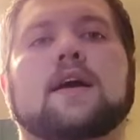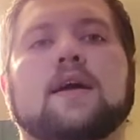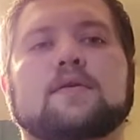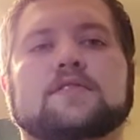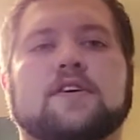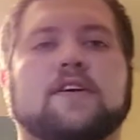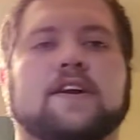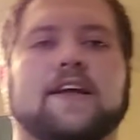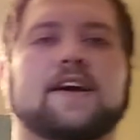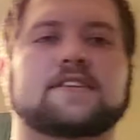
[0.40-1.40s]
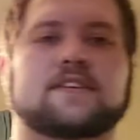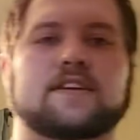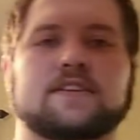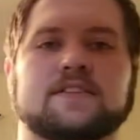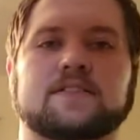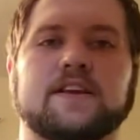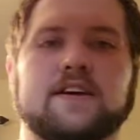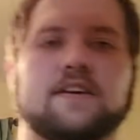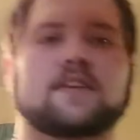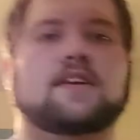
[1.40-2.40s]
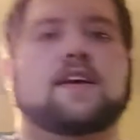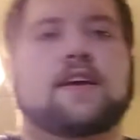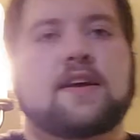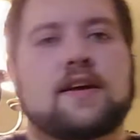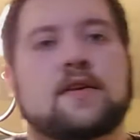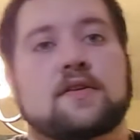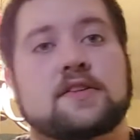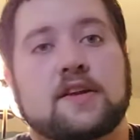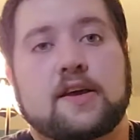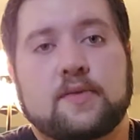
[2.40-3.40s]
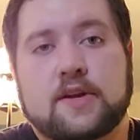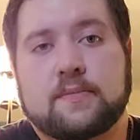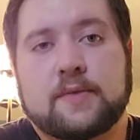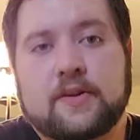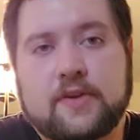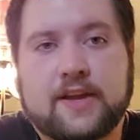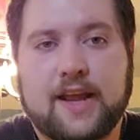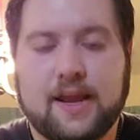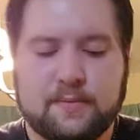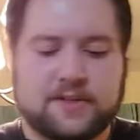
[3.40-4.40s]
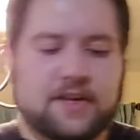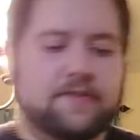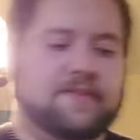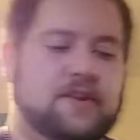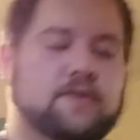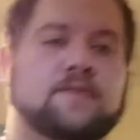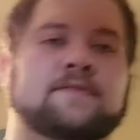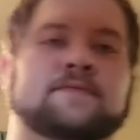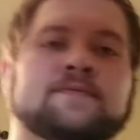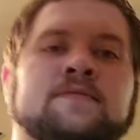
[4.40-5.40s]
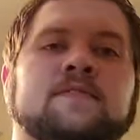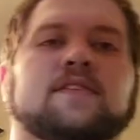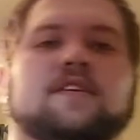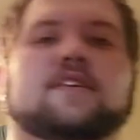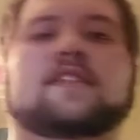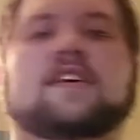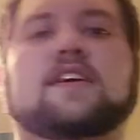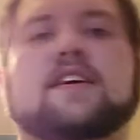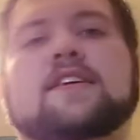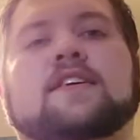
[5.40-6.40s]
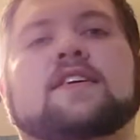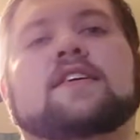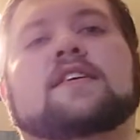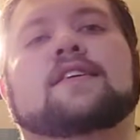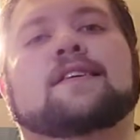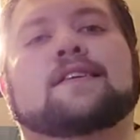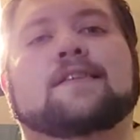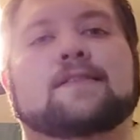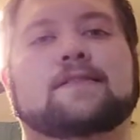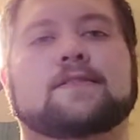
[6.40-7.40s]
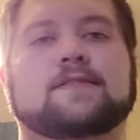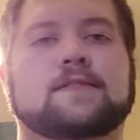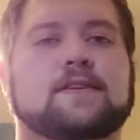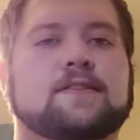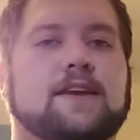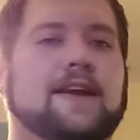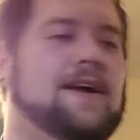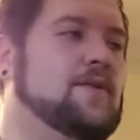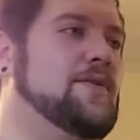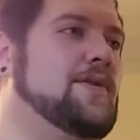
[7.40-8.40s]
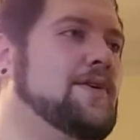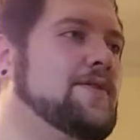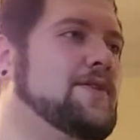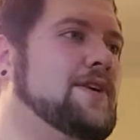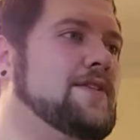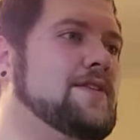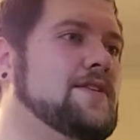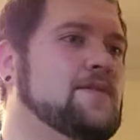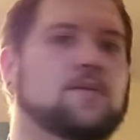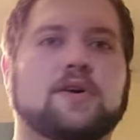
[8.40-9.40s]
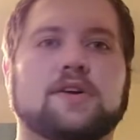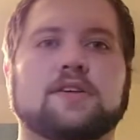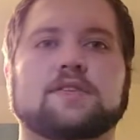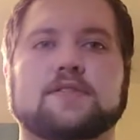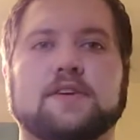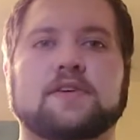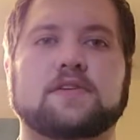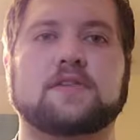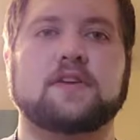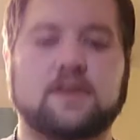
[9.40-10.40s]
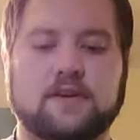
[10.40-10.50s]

Hey, what's going on guys? It is Darren, and today we're going to be doing an Amazon review on the, I think it's like an outdoor utility walking stick thing.